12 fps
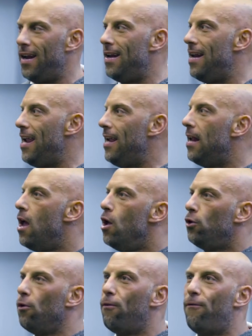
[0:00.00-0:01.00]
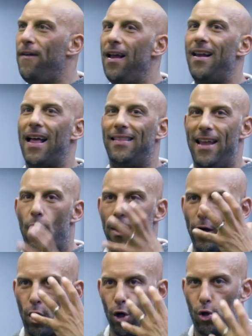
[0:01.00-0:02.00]
They need to feel that they are
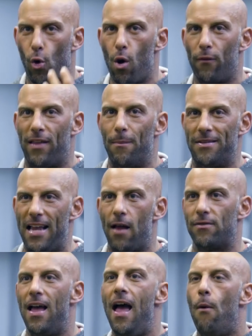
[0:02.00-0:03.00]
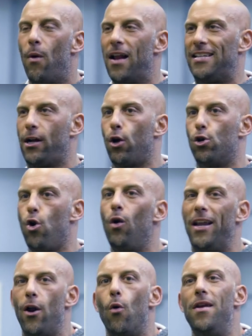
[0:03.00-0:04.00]
in control of themselves. When I say
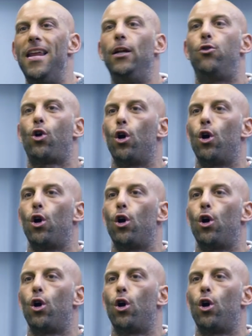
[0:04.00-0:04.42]
control, they don't need to